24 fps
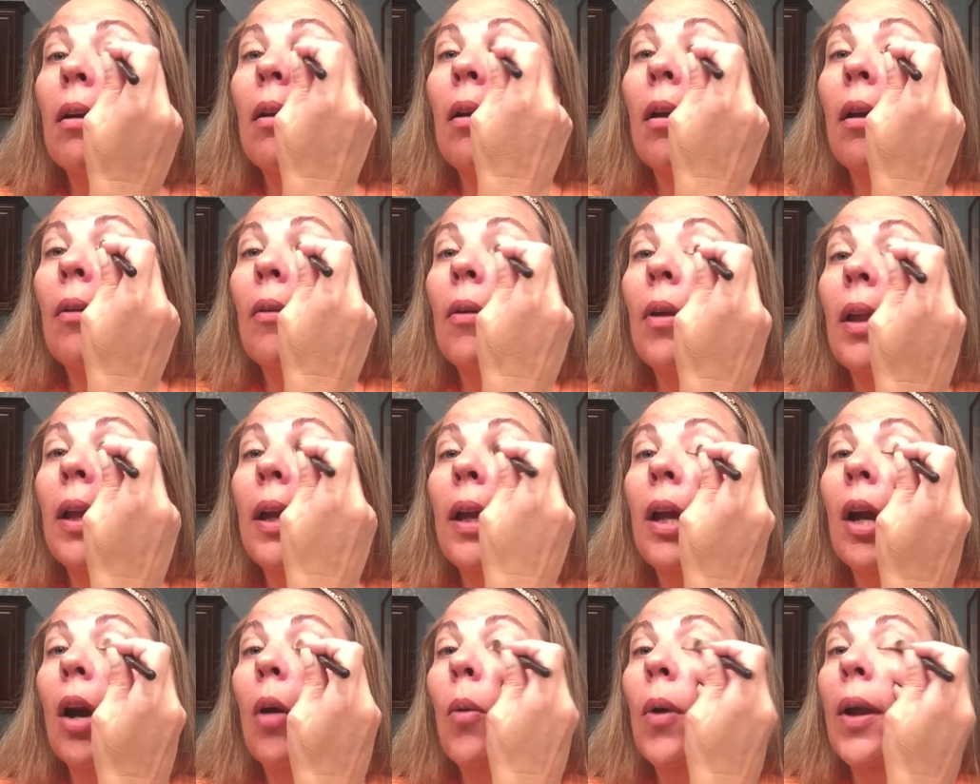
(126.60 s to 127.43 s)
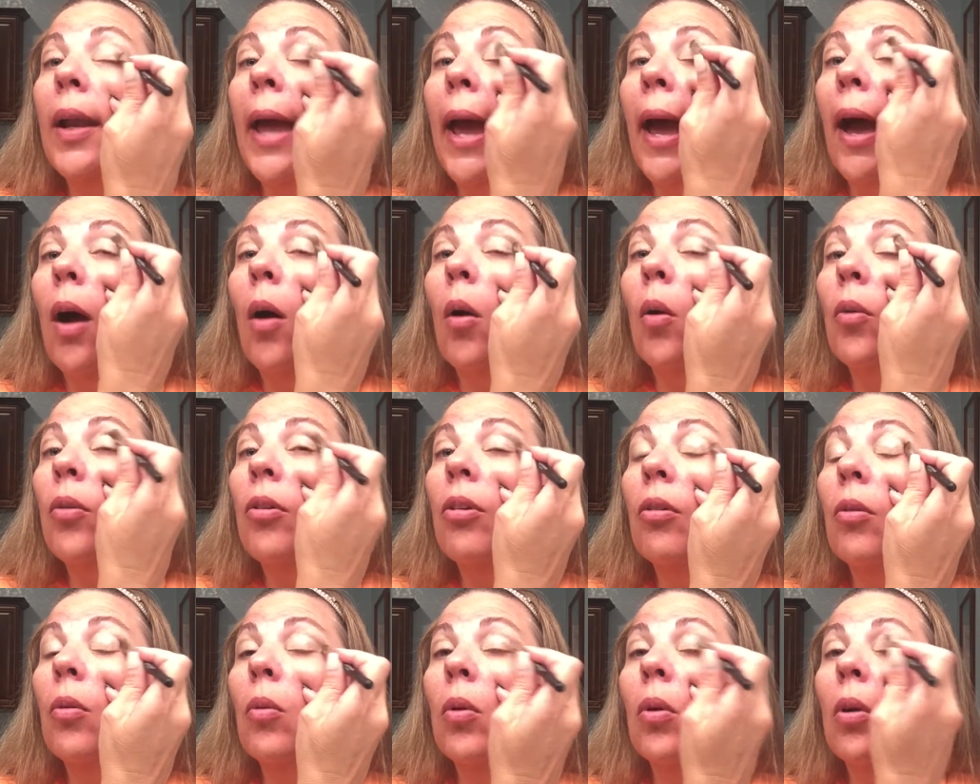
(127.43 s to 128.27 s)
not really going out
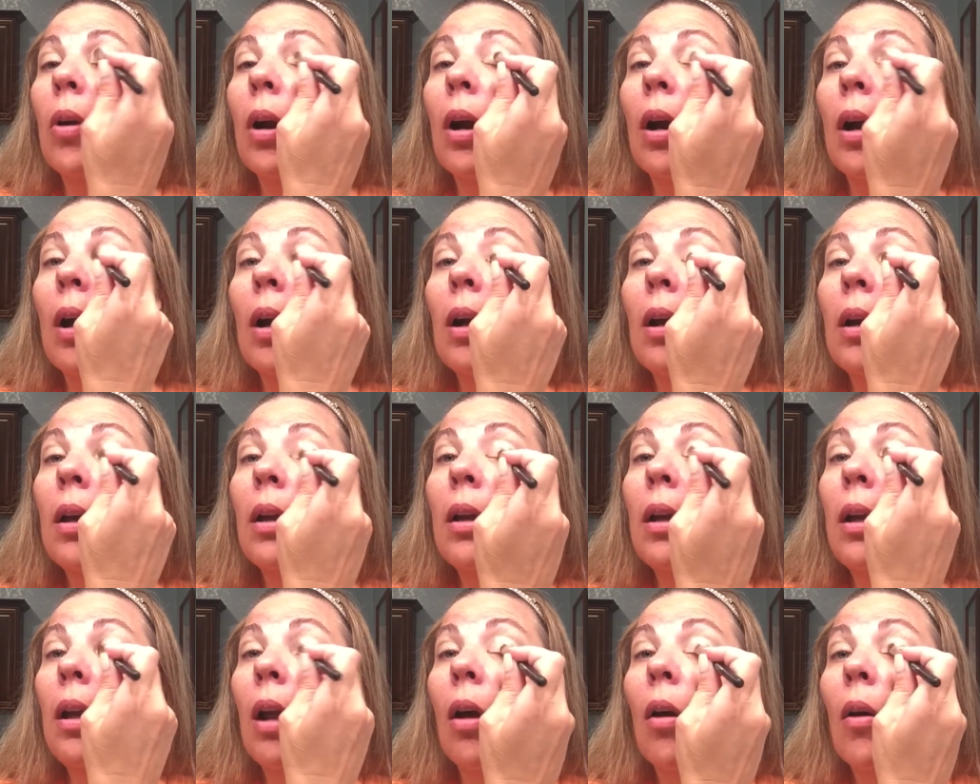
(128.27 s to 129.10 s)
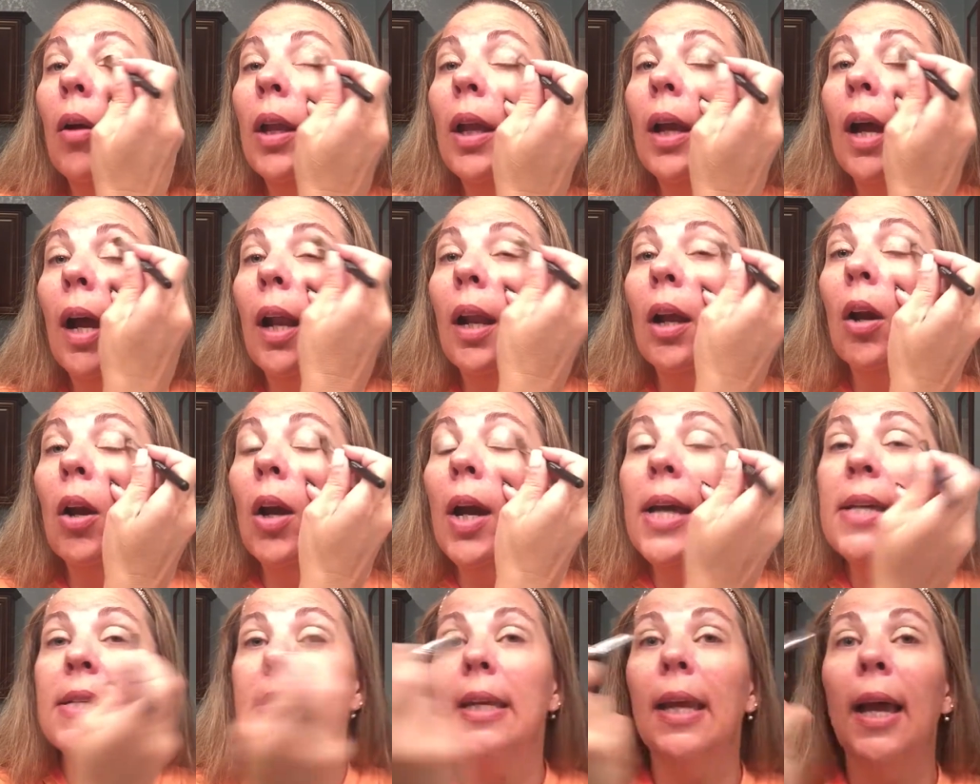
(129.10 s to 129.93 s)
or, you know, any kind of
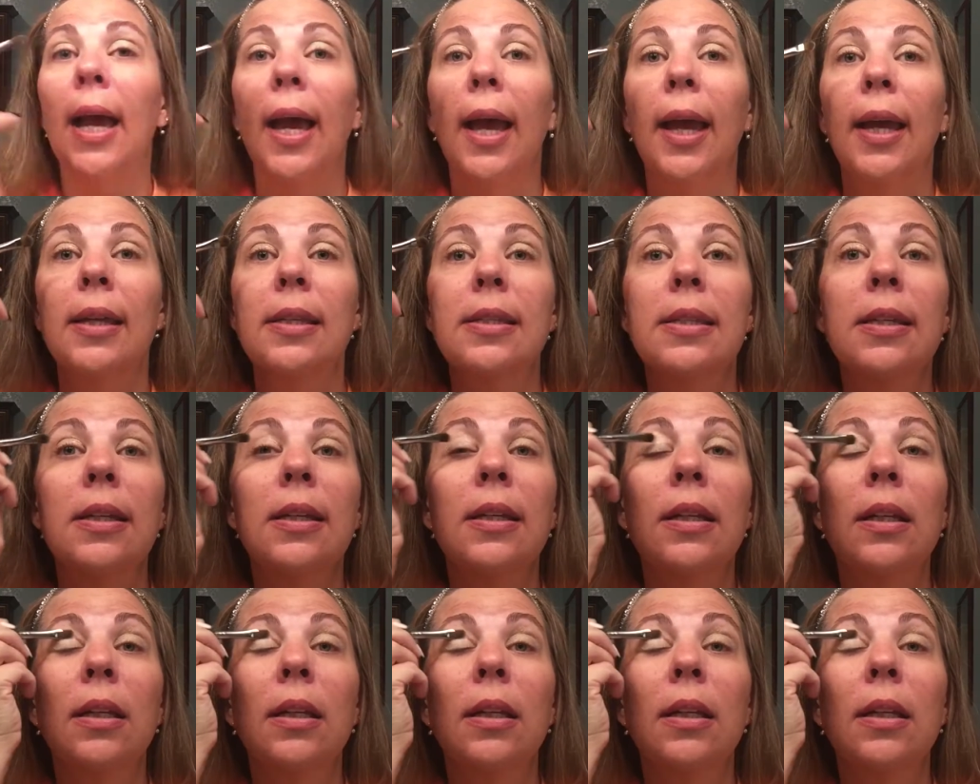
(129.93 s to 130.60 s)
crazy eyes.